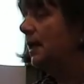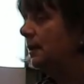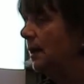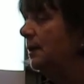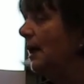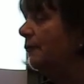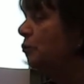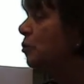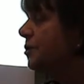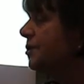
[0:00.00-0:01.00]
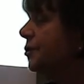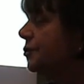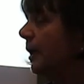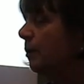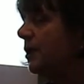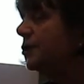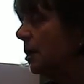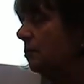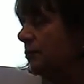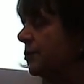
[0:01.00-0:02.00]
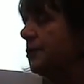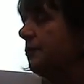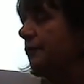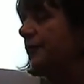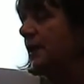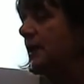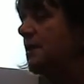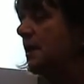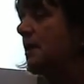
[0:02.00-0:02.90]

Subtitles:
they have water to drink. We don't feed